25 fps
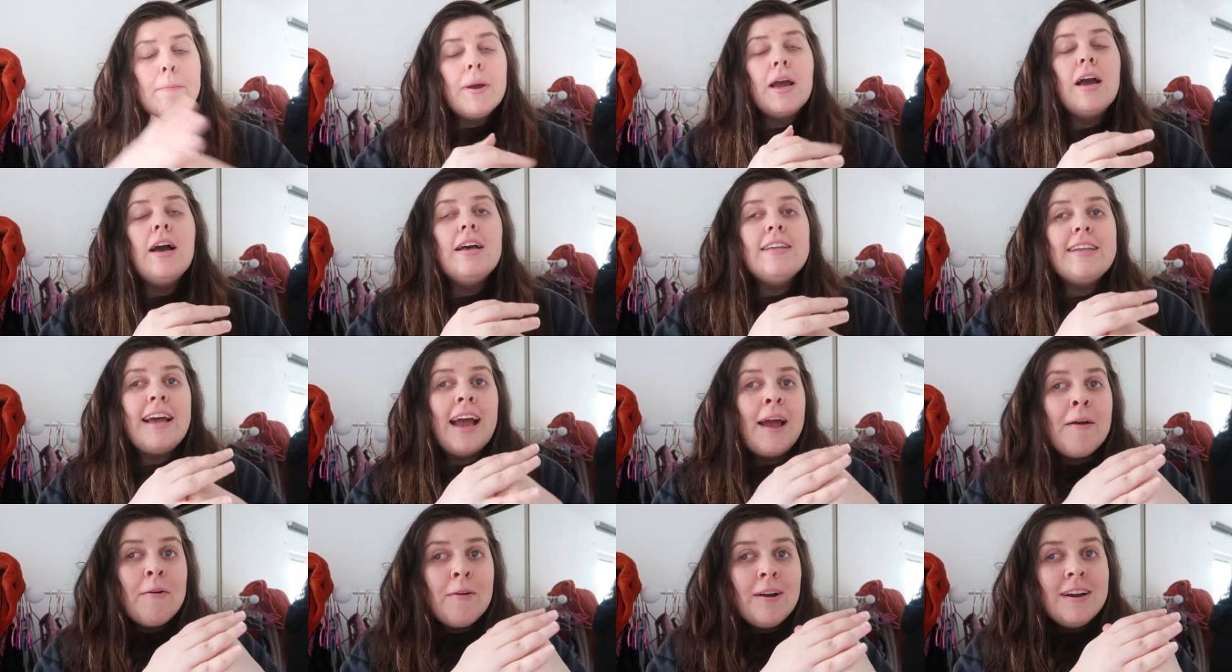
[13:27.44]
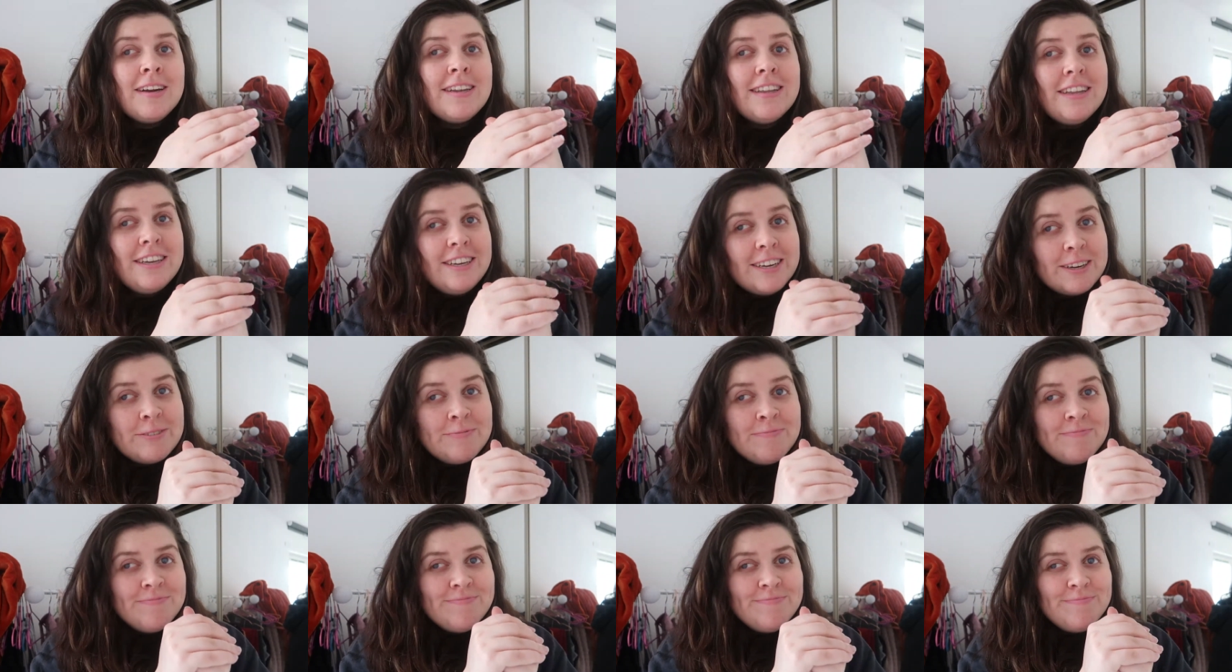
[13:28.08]
because I'm going to the
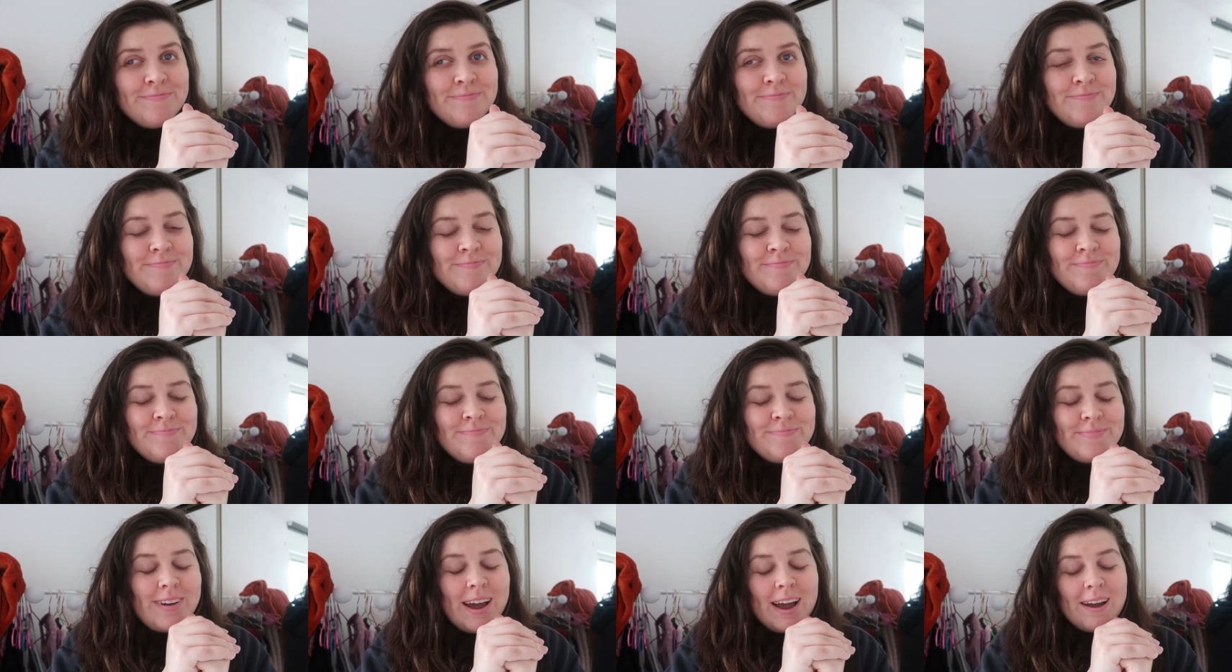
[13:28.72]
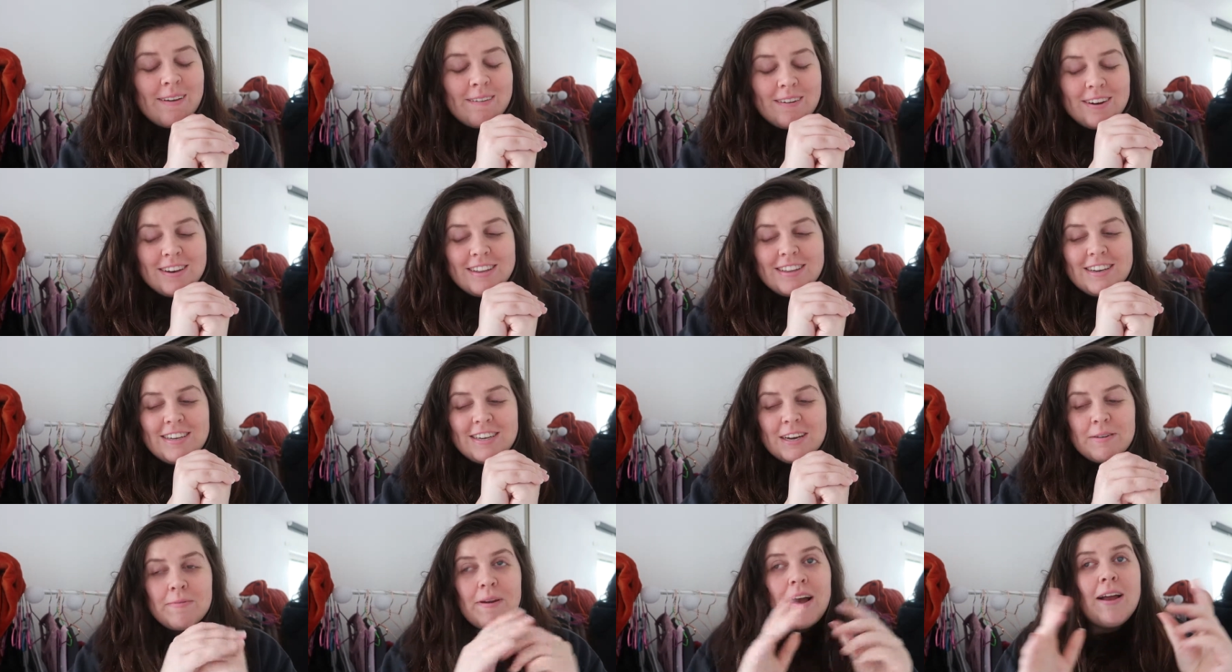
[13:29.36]
gym, I'm going to the
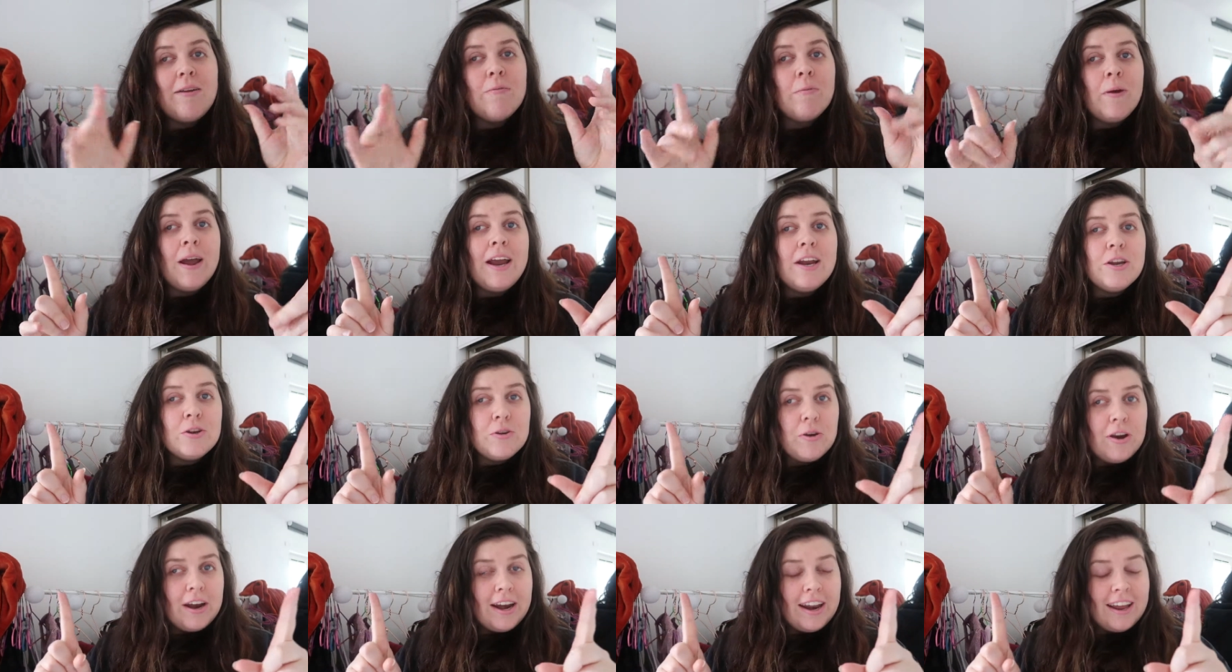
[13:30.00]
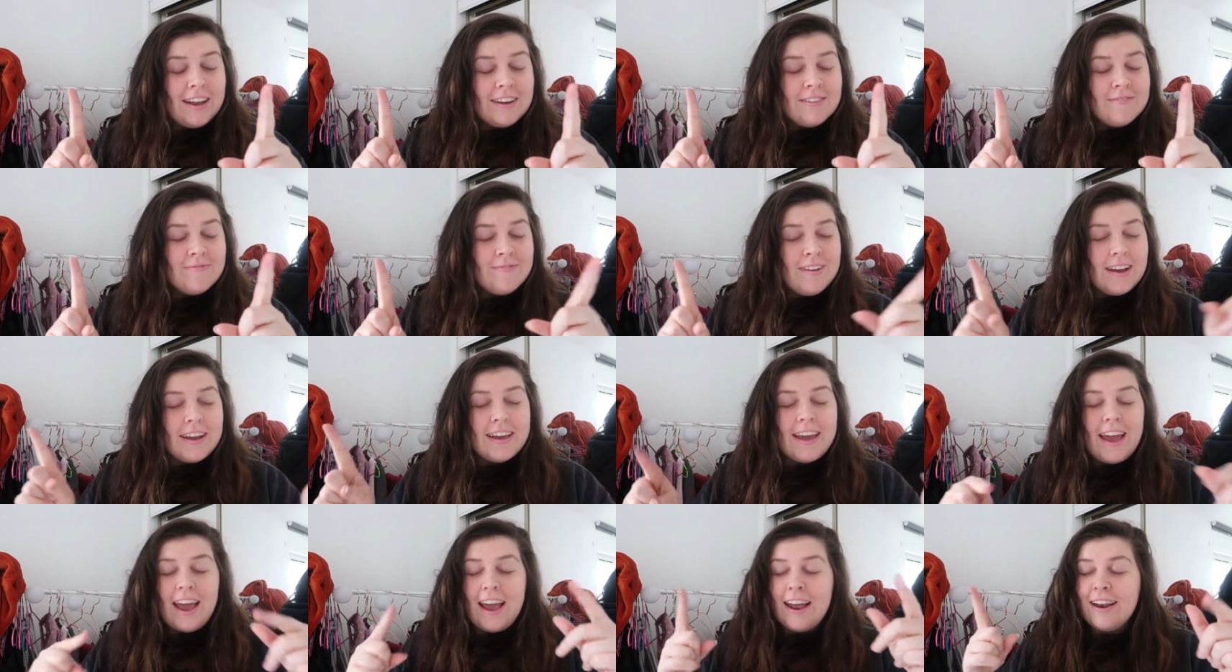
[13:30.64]
gym and weight training,
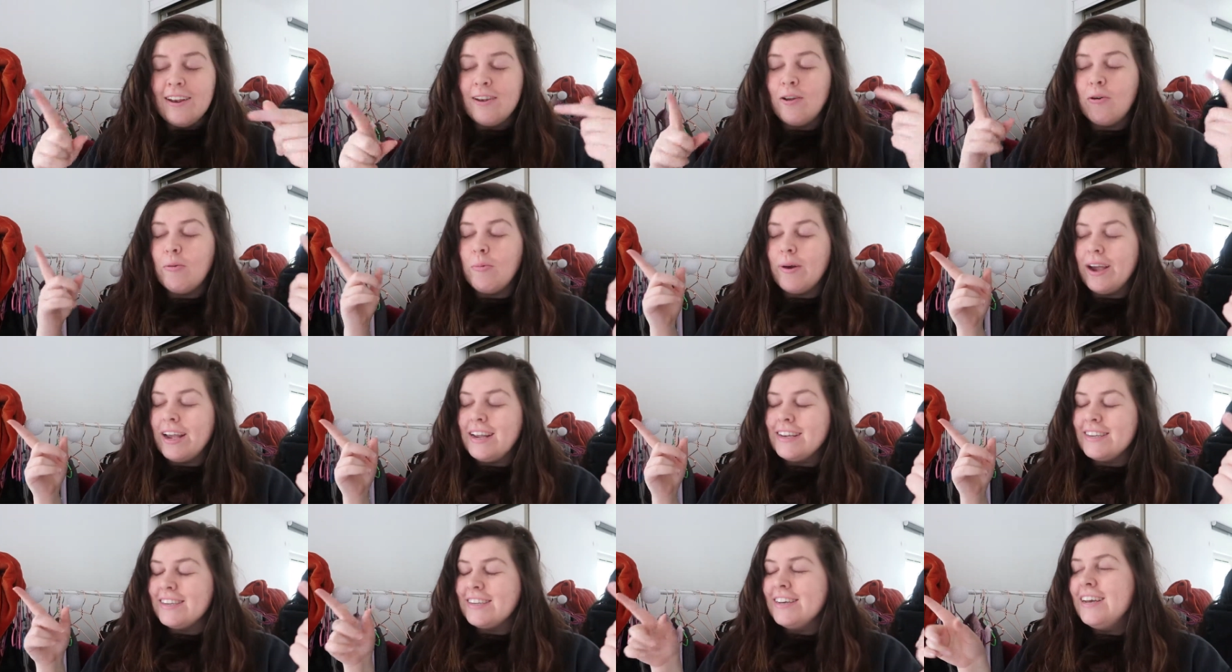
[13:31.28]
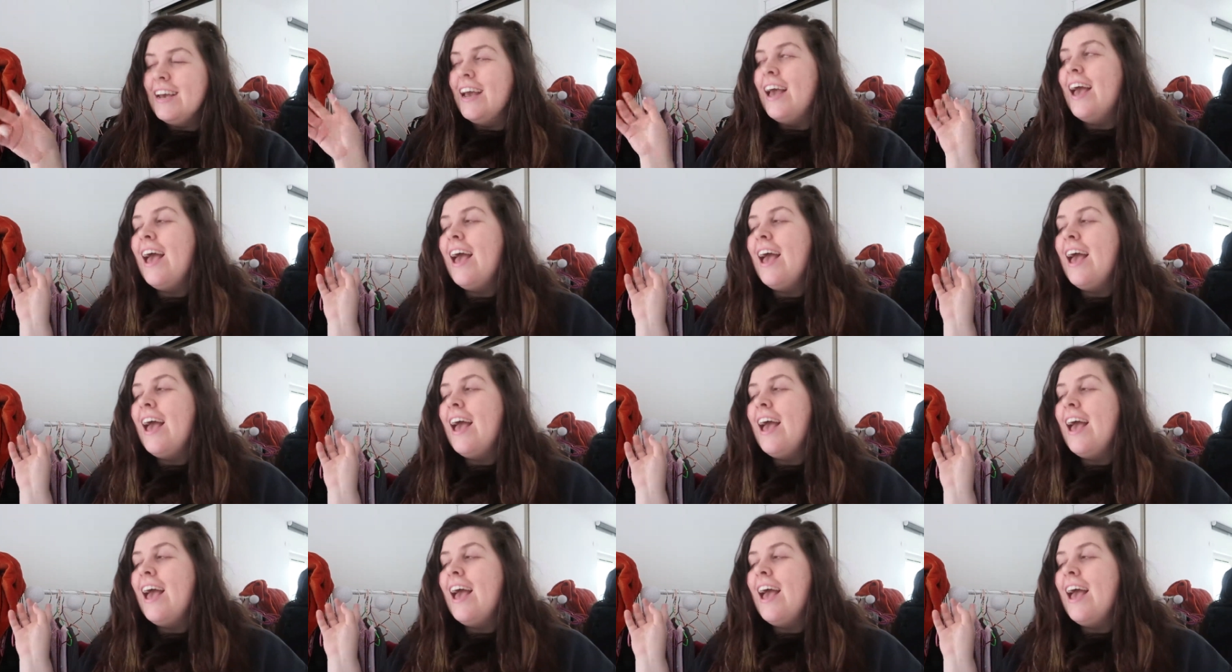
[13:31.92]
again weight